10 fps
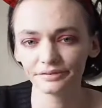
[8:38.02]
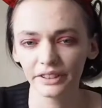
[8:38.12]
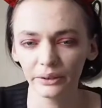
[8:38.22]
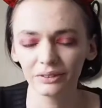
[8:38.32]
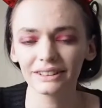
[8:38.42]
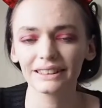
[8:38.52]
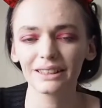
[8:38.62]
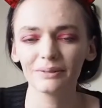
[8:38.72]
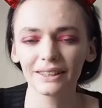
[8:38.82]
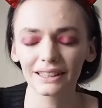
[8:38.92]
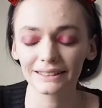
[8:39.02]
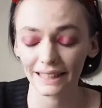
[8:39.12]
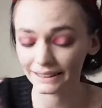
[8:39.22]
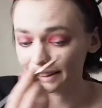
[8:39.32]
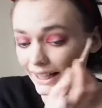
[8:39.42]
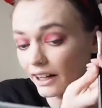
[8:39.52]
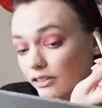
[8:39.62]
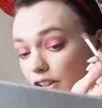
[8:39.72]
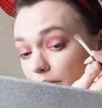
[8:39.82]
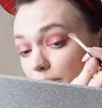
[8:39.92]
It would seem that it's getting
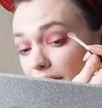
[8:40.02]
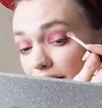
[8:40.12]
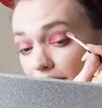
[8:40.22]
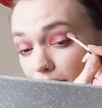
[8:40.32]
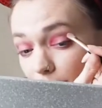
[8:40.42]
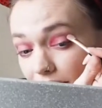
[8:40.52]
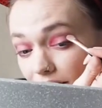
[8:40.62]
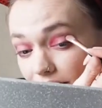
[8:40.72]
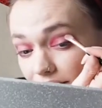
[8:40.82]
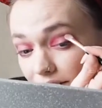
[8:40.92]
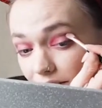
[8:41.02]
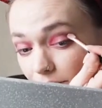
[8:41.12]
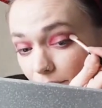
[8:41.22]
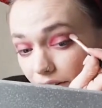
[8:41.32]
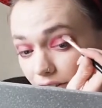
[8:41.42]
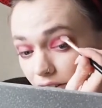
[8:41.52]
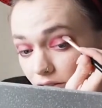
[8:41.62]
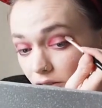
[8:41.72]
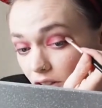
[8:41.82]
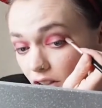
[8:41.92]
cloudy, meaning my light is disappearing,
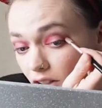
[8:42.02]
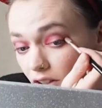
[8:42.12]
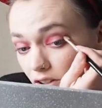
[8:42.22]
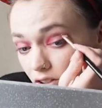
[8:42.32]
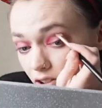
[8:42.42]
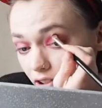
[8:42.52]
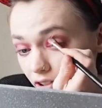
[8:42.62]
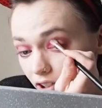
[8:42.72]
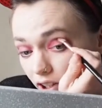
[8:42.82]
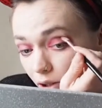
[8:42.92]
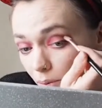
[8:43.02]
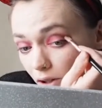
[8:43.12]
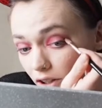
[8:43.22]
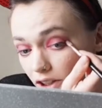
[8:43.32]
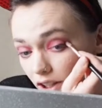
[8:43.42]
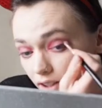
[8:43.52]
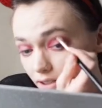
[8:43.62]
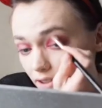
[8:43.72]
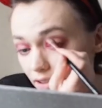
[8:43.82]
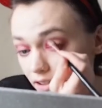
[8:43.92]
so I apologise.